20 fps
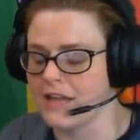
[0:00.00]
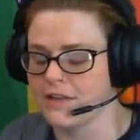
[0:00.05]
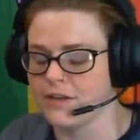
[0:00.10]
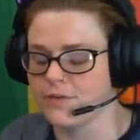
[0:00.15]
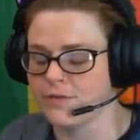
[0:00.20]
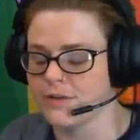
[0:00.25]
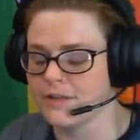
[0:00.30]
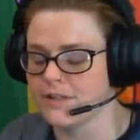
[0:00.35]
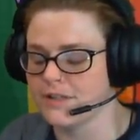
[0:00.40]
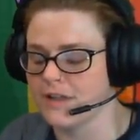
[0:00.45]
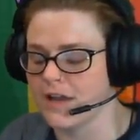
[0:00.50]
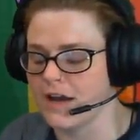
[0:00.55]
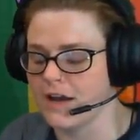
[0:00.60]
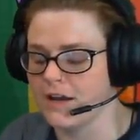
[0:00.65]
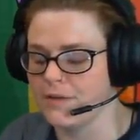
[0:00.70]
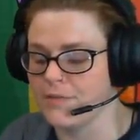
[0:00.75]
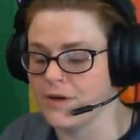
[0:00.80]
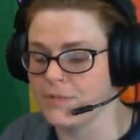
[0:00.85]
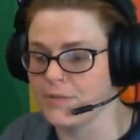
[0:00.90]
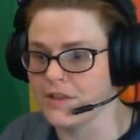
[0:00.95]
There was a
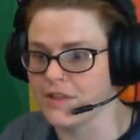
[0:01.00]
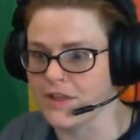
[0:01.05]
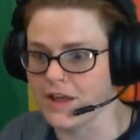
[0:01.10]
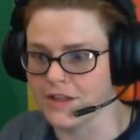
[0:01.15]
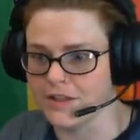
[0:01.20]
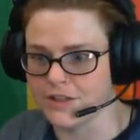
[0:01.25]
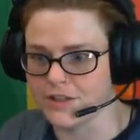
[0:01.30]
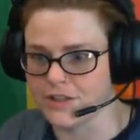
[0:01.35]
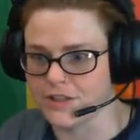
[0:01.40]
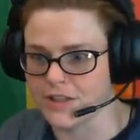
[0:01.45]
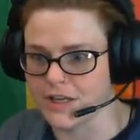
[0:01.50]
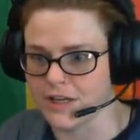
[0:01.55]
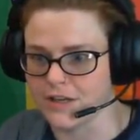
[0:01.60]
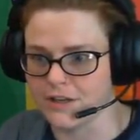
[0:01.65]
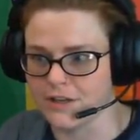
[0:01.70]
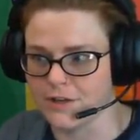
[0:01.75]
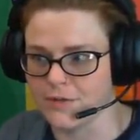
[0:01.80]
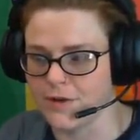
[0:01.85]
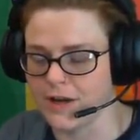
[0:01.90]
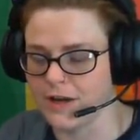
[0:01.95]
mythology
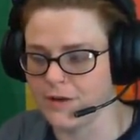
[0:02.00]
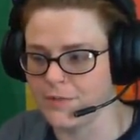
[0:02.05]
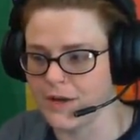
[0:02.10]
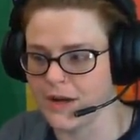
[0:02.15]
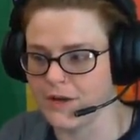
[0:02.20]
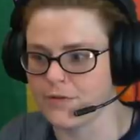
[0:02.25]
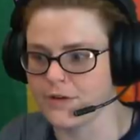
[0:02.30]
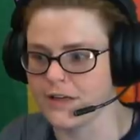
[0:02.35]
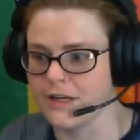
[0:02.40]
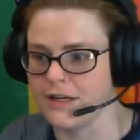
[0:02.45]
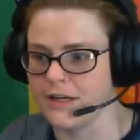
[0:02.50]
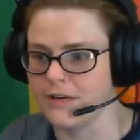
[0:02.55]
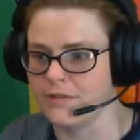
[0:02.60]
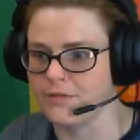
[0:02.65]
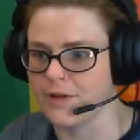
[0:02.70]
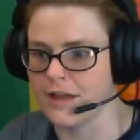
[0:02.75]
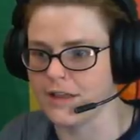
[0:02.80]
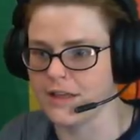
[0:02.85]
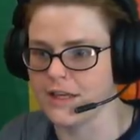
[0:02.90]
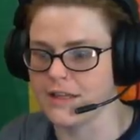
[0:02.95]
channel a while back where he
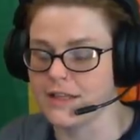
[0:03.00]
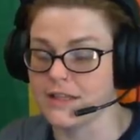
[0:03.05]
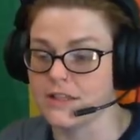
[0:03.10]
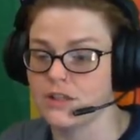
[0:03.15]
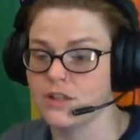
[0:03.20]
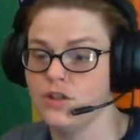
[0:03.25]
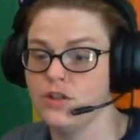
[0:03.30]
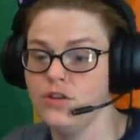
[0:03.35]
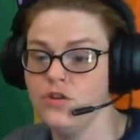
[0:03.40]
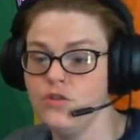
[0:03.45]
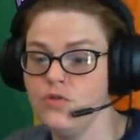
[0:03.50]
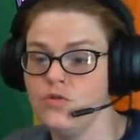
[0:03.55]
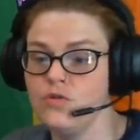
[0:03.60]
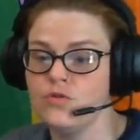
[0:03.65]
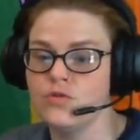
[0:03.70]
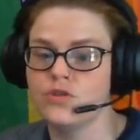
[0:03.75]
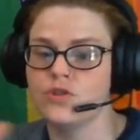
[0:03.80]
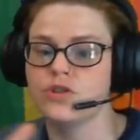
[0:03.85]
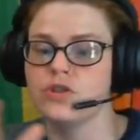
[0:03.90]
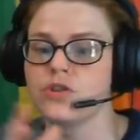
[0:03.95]
read like this
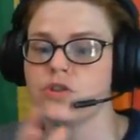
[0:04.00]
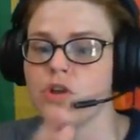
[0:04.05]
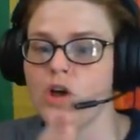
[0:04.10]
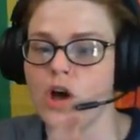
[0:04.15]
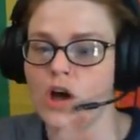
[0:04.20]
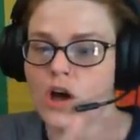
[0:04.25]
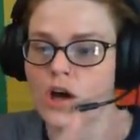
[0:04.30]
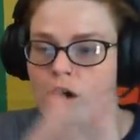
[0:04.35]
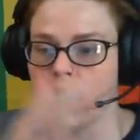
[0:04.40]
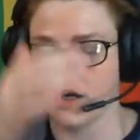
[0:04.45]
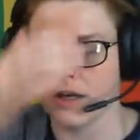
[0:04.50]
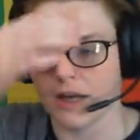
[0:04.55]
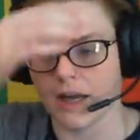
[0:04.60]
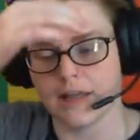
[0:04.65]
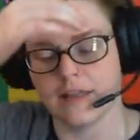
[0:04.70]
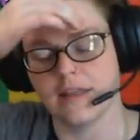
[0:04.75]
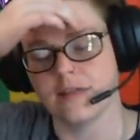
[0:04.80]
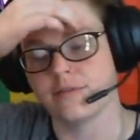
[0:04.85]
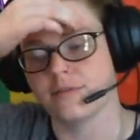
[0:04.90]
huge, long, I think it